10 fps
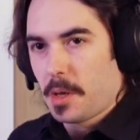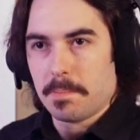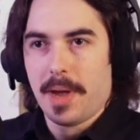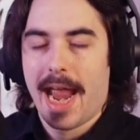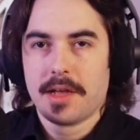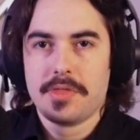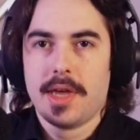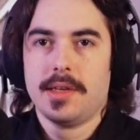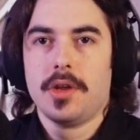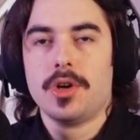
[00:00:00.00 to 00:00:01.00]
back
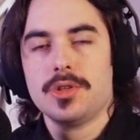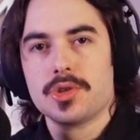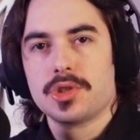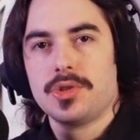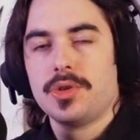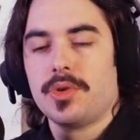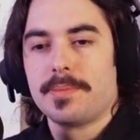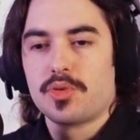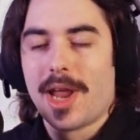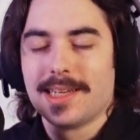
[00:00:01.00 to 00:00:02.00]
then and understood what
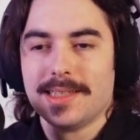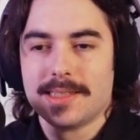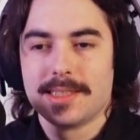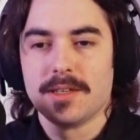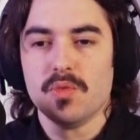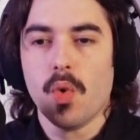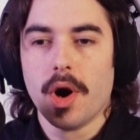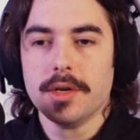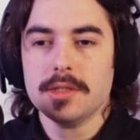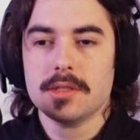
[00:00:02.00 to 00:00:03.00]
pregnancy
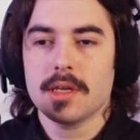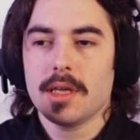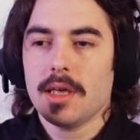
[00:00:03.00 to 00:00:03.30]
was,